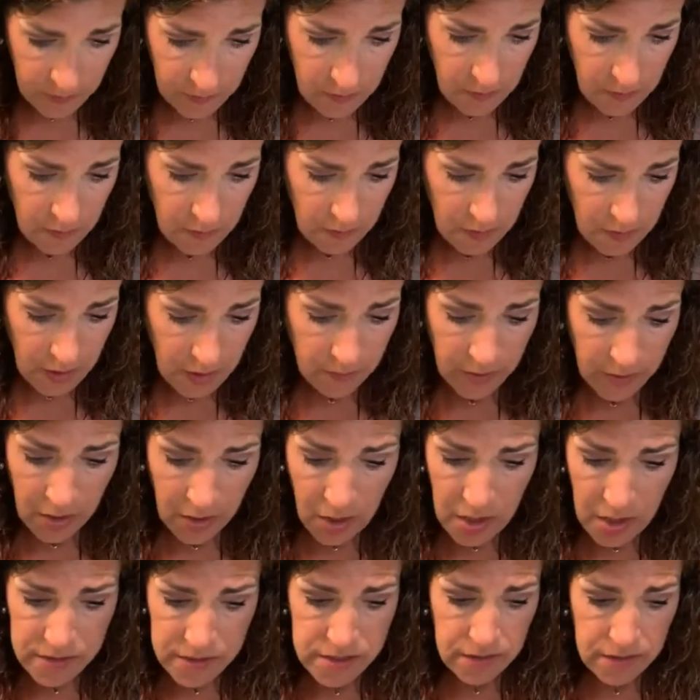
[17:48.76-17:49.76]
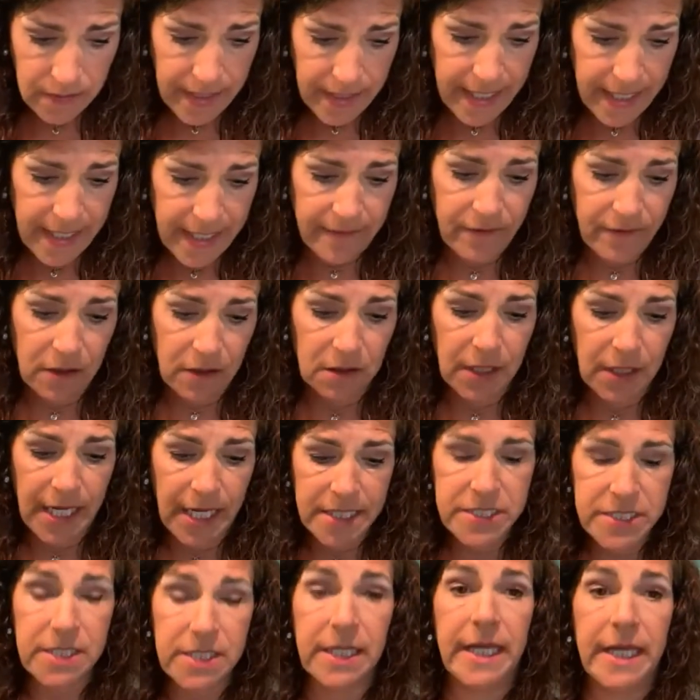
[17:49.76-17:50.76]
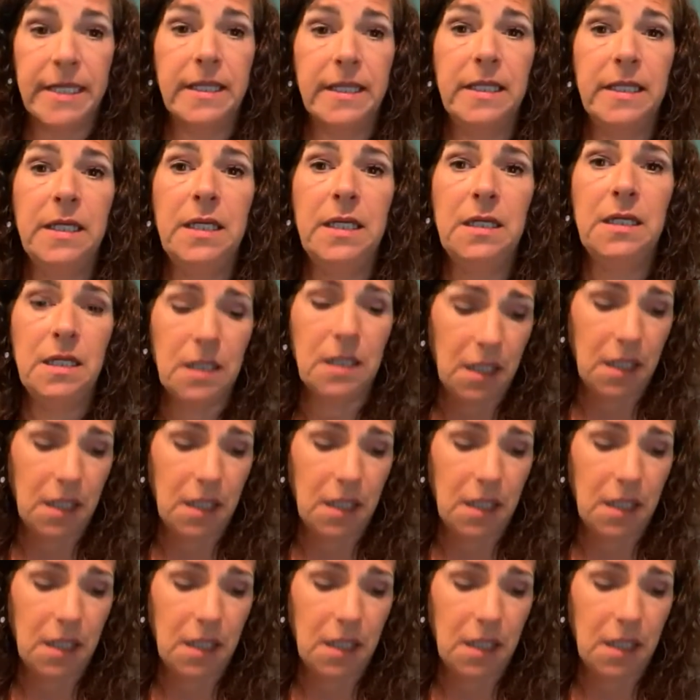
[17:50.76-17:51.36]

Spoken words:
Then we also have our lash lengthening